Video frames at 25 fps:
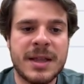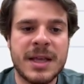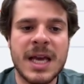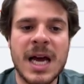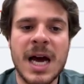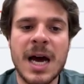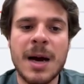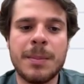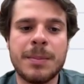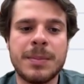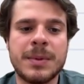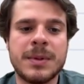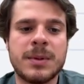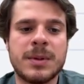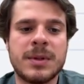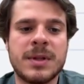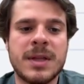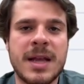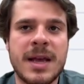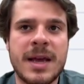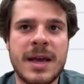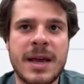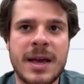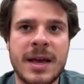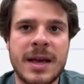the app
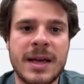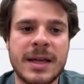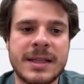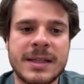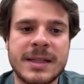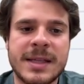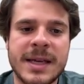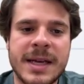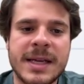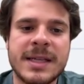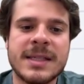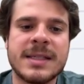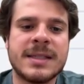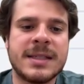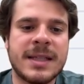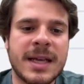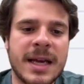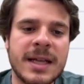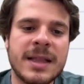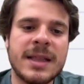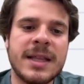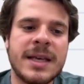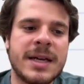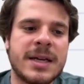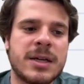takes
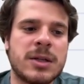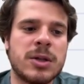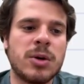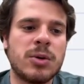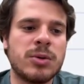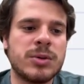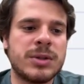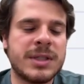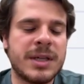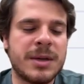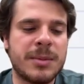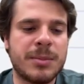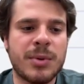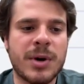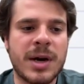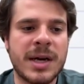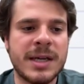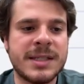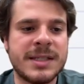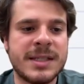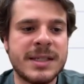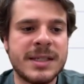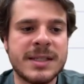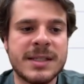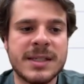daily closing
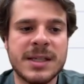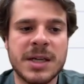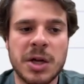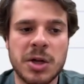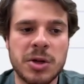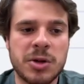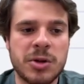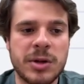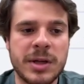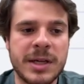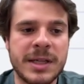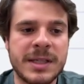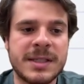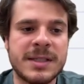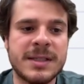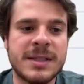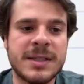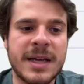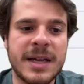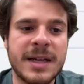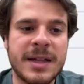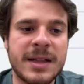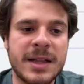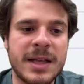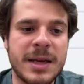prices, calculates
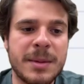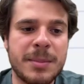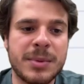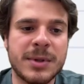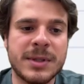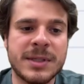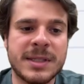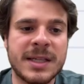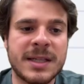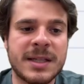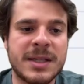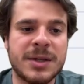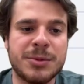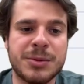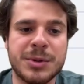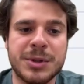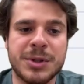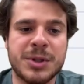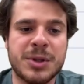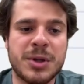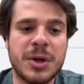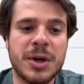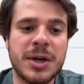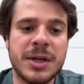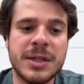daily percentage
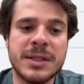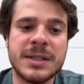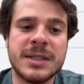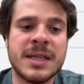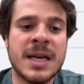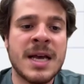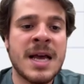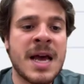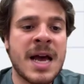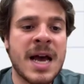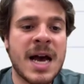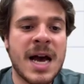returns,